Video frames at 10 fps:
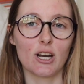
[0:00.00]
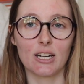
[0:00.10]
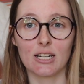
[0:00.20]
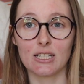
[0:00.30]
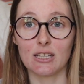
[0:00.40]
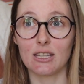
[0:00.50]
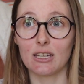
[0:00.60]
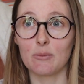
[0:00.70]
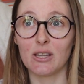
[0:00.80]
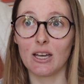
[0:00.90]
trying not to
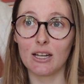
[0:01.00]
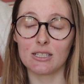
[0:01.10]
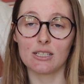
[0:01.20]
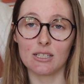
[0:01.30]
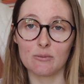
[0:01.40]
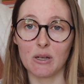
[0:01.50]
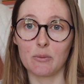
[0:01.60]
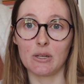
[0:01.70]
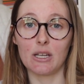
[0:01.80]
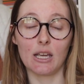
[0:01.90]
think about that because it does
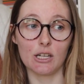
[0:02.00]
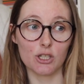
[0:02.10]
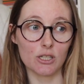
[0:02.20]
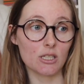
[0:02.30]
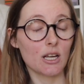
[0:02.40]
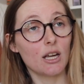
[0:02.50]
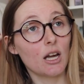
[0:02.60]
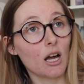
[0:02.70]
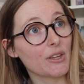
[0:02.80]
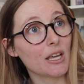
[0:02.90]
make me anxious.
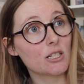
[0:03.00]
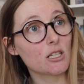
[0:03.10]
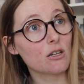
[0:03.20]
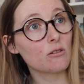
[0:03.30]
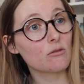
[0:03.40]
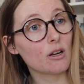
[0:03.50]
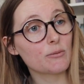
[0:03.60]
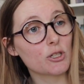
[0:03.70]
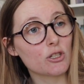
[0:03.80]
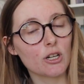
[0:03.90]
And so
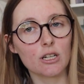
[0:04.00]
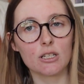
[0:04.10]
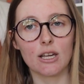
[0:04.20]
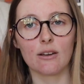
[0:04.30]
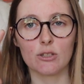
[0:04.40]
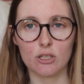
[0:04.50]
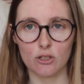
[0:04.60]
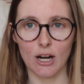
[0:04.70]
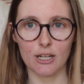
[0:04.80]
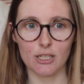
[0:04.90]
I'm just trying to have a
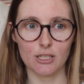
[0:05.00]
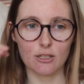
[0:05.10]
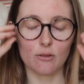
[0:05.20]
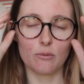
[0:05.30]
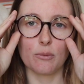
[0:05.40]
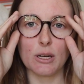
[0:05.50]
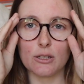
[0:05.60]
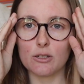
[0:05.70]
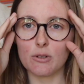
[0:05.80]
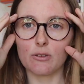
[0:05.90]
distraction. So we
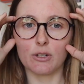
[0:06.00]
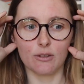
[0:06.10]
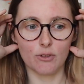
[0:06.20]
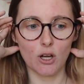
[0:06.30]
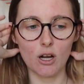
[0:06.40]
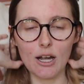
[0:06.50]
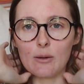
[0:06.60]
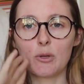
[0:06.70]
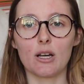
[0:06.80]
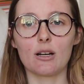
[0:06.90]
are doing a reading vlog.
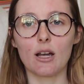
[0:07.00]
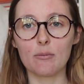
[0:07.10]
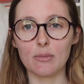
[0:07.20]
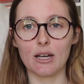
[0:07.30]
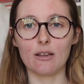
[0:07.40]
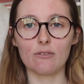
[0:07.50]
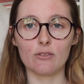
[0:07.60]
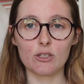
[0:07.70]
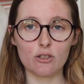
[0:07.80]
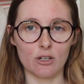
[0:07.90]
I put on my
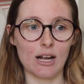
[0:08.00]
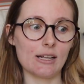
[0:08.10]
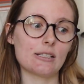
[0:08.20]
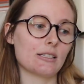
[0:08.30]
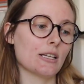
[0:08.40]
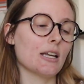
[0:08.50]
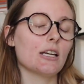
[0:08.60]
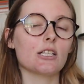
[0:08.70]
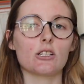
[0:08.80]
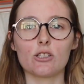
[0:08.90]
favorite dress,
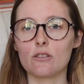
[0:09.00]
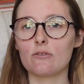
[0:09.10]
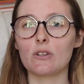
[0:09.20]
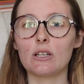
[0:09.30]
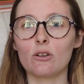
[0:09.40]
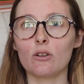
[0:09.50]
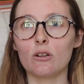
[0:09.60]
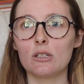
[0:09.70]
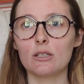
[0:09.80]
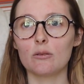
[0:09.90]
just
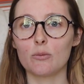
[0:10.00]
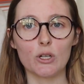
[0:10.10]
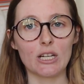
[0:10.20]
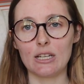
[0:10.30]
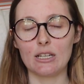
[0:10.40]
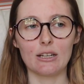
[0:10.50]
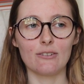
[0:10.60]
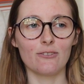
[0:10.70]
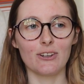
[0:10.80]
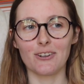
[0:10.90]
feel pretty
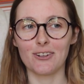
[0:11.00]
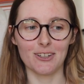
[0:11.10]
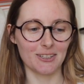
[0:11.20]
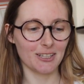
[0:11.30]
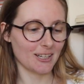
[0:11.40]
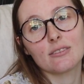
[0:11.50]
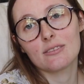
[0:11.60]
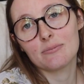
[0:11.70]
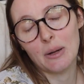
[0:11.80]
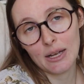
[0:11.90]
and feel good.
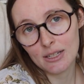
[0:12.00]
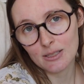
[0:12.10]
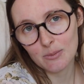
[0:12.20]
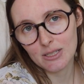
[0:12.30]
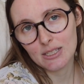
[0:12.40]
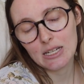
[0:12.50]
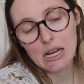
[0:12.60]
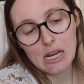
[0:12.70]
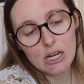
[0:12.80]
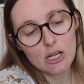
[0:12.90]
My husband
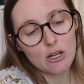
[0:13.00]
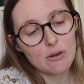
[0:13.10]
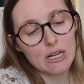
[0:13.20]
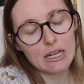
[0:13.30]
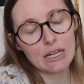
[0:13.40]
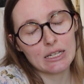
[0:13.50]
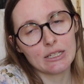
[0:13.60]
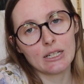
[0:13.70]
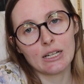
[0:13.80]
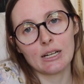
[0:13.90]
Noah
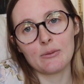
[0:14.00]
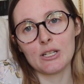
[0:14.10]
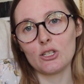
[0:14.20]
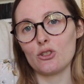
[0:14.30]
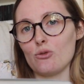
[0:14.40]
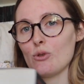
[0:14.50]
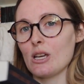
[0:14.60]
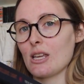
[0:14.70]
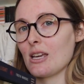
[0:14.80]
and I went to